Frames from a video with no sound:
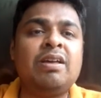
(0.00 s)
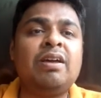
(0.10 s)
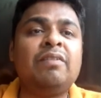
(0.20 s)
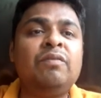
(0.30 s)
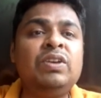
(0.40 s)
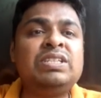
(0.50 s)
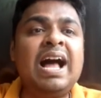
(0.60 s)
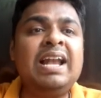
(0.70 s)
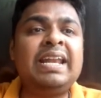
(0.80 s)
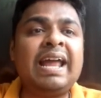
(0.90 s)

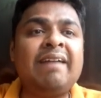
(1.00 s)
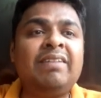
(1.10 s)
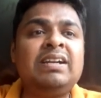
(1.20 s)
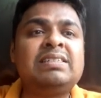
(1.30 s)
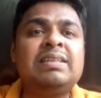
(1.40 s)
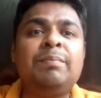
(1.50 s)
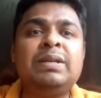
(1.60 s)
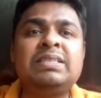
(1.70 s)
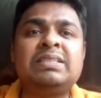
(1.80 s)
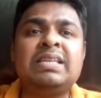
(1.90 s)
Vishal traveled some
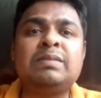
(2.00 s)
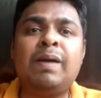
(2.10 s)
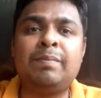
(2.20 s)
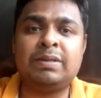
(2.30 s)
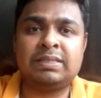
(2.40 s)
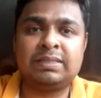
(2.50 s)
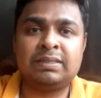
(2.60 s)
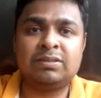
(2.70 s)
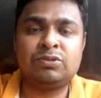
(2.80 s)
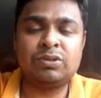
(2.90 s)
distance by bus.
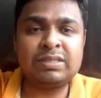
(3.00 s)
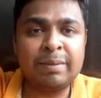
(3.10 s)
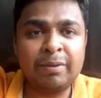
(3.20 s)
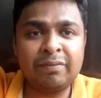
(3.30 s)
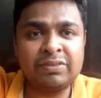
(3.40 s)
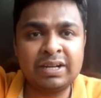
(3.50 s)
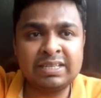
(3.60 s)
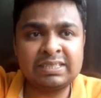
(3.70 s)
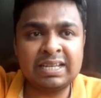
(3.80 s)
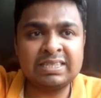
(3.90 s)
So some of the
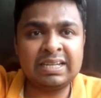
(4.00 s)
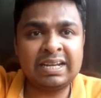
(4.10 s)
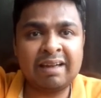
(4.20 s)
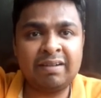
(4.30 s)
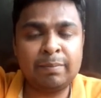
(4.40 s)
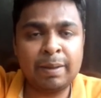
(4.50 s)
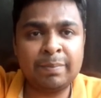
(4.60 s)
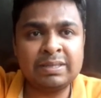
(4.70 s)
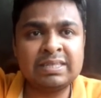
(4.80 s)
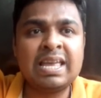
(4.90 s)
distance he traveled by
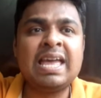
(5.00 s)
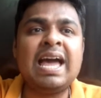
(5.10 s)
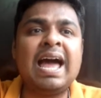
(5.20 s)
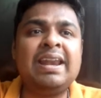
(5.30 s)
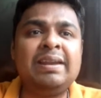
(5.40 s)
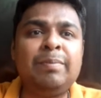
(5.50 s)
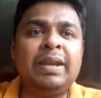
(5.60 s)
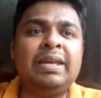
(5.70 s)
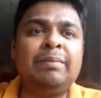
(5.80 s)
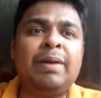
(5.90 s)
bus and
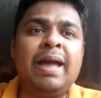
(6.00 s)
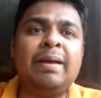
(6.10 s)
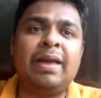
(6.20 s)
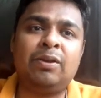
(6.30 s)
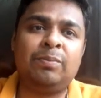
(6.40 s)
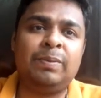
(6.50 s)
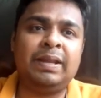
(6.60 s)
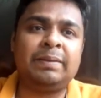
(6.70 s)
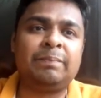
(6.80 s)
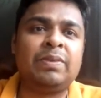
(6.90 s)
remaining by
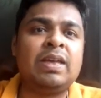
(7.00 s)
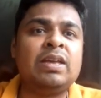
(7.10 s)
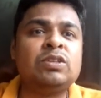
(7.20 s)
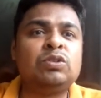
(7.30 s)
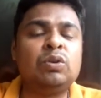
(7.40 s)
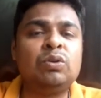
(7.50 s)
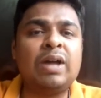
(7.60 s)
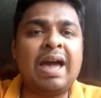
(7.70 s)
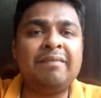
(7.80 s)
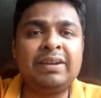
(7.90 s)
aeroplane. So
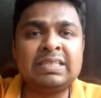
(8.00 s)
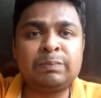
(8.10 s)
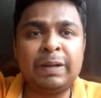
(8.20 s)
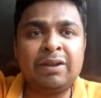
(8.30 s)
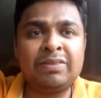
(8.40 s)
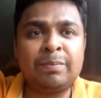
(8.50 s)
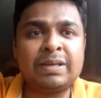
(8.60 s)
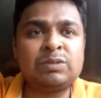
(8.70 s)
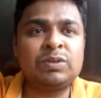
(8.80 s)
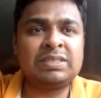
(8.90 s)
average speed of the
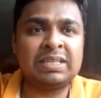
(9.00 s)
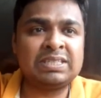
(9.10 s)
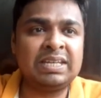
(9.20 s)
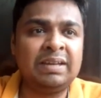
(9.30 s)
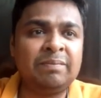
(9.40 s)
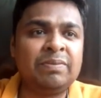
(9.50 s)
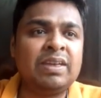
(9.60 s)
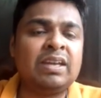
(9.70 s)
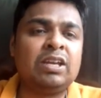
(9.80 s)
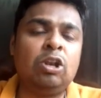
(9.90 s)
bus was 60
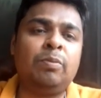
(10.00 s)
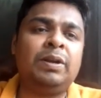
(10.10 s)
km